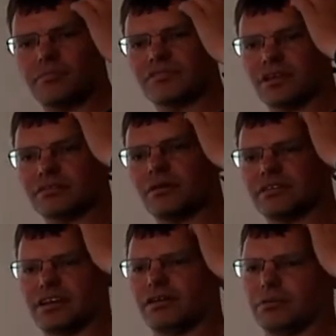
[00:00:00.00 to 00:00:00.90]
search
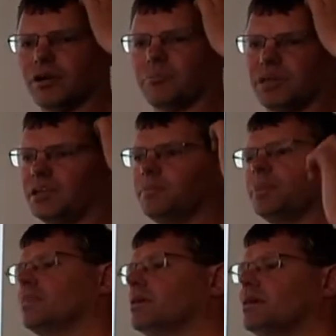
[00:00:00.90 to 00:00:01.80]
criteria. It might be
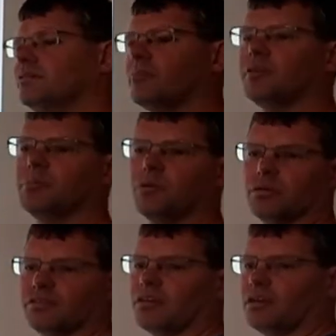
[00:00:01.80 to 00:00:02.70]
somebody
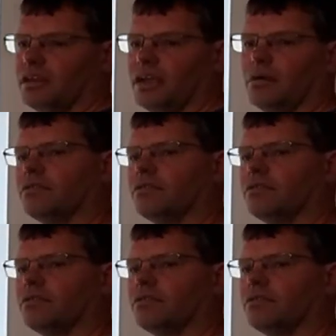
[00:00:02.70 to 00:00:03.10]
born in a certain year,